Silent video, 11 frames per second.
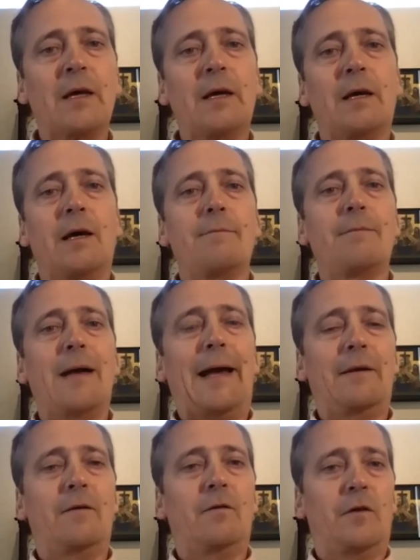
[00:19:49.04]

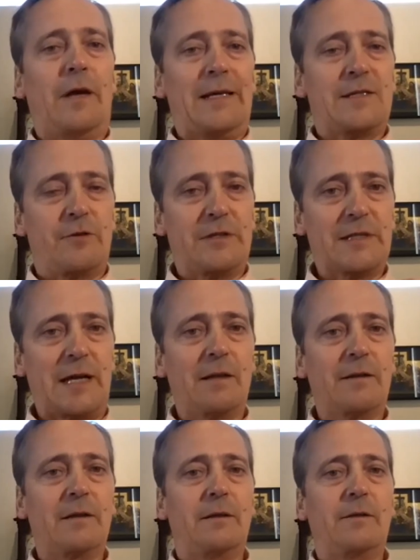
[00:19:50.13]
And as a
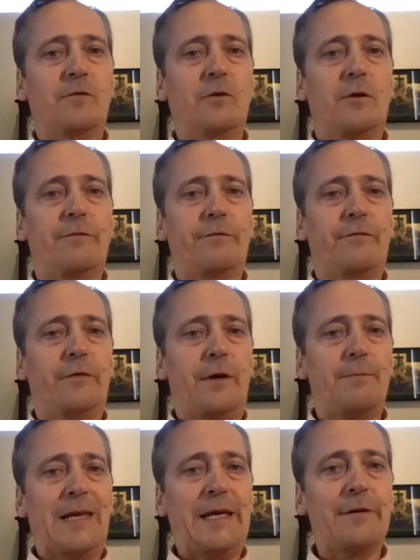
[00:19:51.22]
result, the sort of
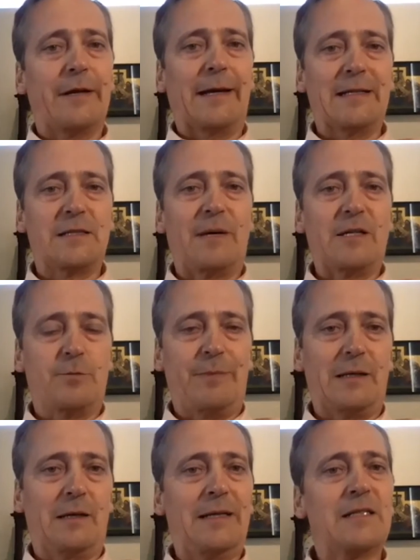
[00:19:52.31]
hearing gets much
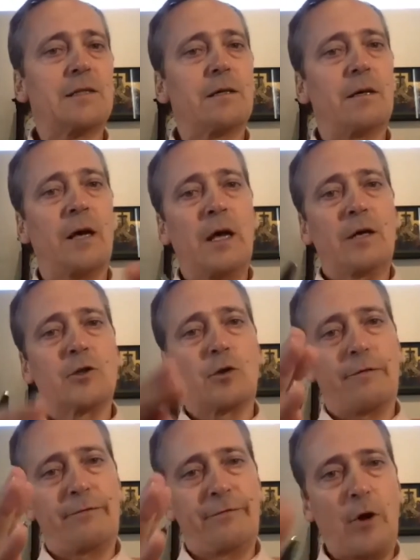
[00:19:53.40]
better. That's the sort
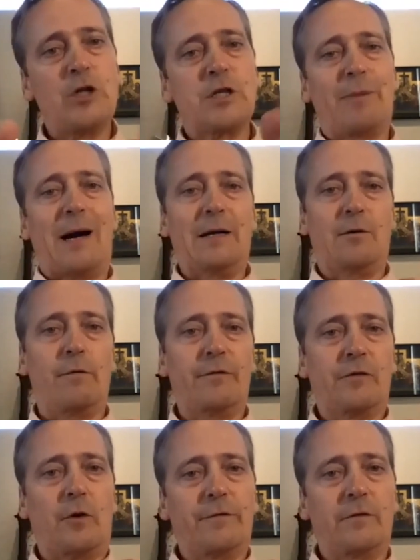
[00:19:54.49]
of first part of
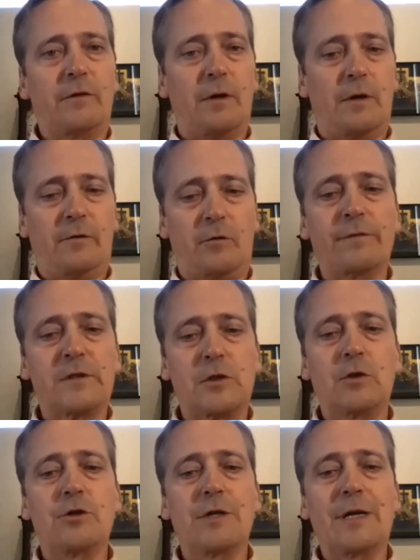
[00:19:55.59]
soft surgery.